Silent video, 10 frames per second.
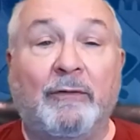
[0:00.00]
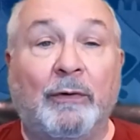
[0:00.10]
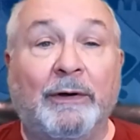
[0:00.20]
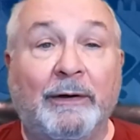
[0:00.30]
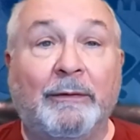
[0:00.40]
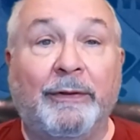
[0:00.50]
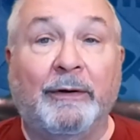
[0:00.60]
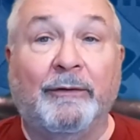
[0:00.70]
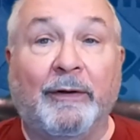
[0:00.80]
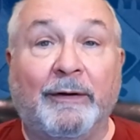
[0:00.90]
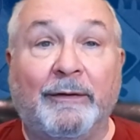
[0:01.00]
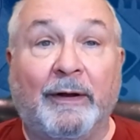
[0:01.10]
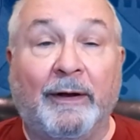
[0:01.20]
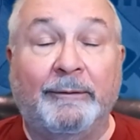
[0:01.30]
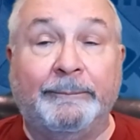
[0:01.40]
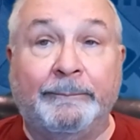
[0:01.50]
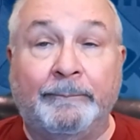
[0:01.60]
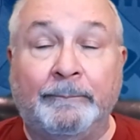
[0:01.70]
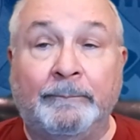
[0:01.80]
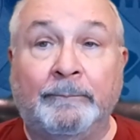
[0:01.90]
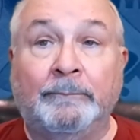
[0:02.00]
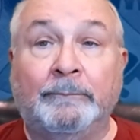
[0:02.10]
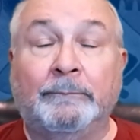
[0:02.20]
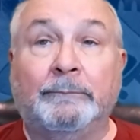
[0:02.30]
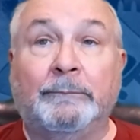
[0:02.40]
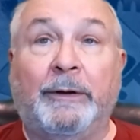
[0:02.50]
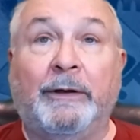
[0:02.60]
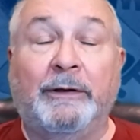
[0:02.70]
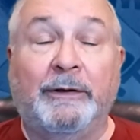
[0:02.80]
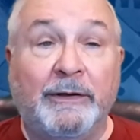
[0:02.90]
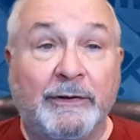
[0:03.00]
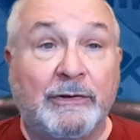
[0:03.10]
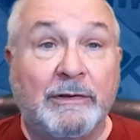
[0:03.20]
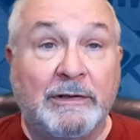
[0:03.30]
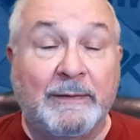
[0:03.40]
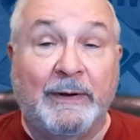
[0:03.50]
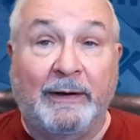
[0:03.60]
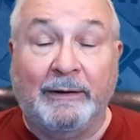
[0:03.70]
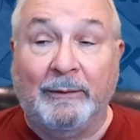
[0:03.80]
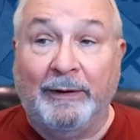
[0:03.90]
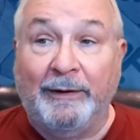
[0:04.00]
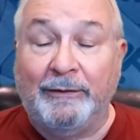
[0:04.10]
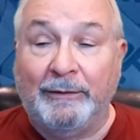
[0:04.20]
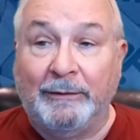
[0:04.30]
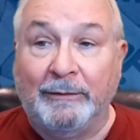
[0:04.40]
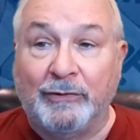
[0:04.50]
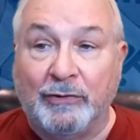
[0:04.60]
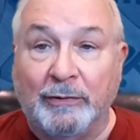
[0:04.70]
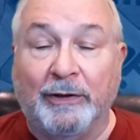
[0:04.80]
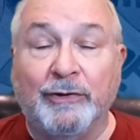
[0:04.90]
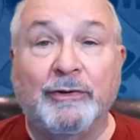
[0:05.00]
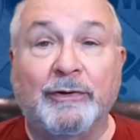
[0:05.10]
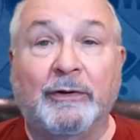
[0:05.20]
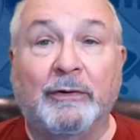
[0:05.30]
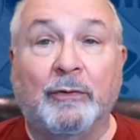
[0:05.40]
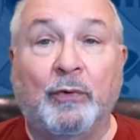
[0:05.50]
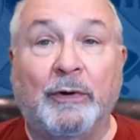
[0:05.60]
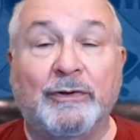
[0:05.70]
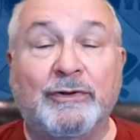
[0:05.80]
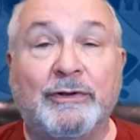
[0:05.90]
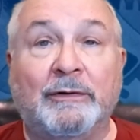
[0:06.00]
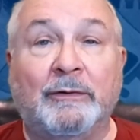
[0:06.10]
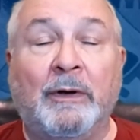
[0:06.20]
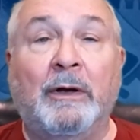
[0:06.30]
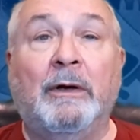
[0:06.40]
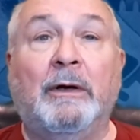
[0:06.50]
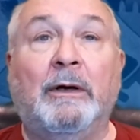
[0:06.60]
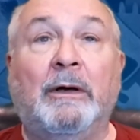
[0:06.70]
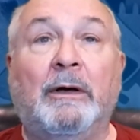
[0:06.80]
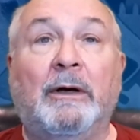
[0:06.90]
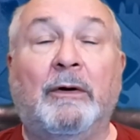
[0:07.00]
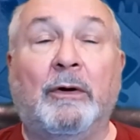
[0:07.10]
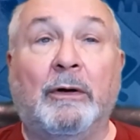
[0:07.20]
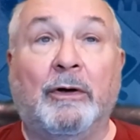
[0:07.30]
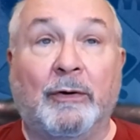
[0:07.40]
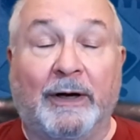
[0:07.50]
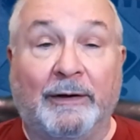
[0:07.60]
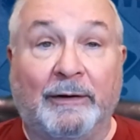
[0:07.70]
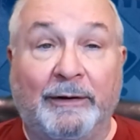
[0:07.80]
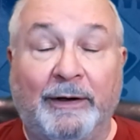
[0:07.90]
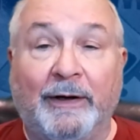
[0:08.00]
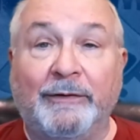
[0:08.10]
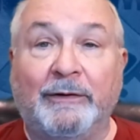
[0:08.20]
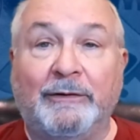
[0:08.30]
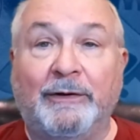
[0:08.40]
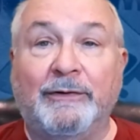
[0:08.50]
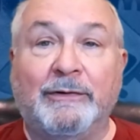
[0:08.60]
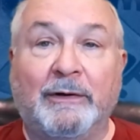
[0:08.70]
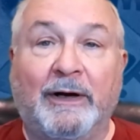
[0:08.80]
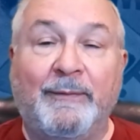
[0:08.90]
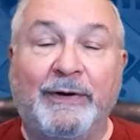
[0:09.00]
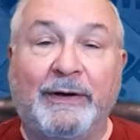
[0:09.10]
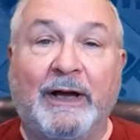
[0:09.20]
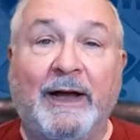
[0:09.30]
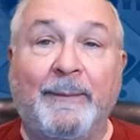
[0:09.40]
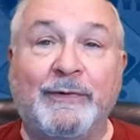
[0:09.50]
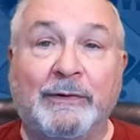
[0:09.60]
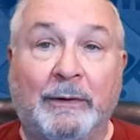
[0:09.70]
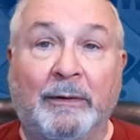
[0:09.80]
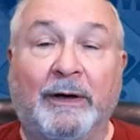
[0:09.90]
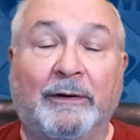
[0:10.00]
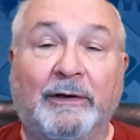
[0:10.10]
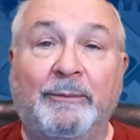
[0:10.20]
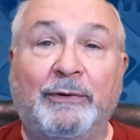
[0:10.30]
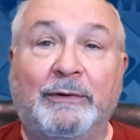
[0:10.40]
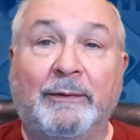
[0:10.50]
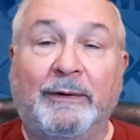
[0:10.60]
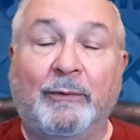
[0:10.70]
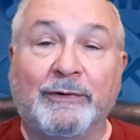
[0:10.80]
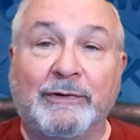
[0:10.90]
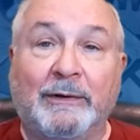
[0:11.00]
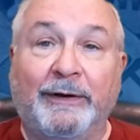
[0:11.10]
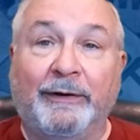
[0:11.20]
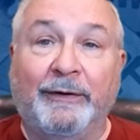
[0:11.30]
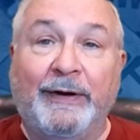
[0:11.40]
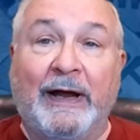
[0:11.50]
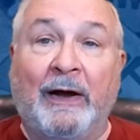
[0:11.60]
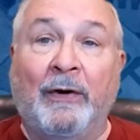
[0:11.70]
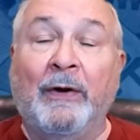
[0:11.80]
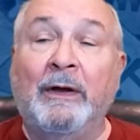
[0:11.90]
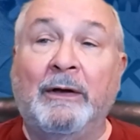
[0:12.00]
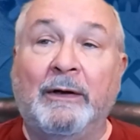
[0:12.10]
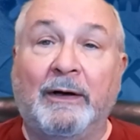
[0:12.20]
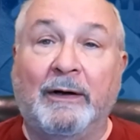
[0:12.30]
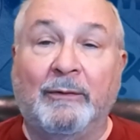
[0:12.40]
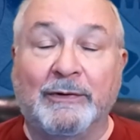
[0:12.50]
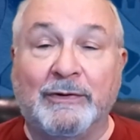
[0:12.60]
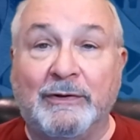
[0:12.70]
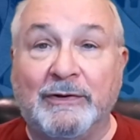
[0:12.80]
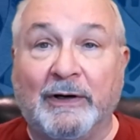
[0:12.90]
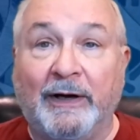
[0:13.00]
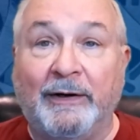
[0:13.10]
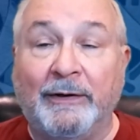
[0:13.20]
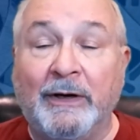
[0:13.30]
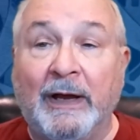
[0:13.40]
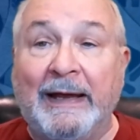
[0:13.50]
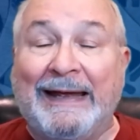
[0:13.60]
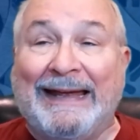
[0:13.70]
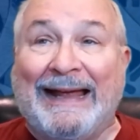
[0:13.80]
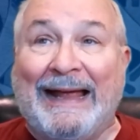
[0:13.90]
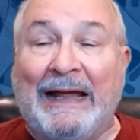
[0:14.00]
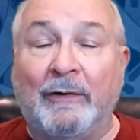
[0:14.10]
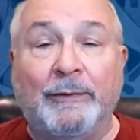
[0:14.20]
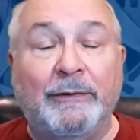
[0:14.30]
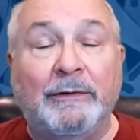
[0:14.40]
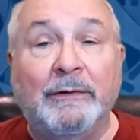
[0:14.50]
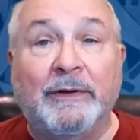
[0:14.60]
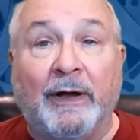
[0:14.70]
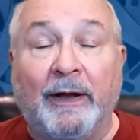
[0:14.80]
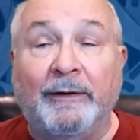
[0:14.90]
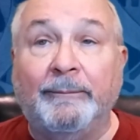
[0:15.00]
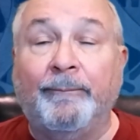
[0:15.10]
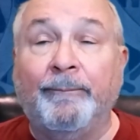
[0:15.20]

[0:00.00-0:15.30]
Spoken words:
of working with things like that in a systematic way to structure the question correctly and then to describe the gaps correctly between what's going on now and what's desired. And when you do that,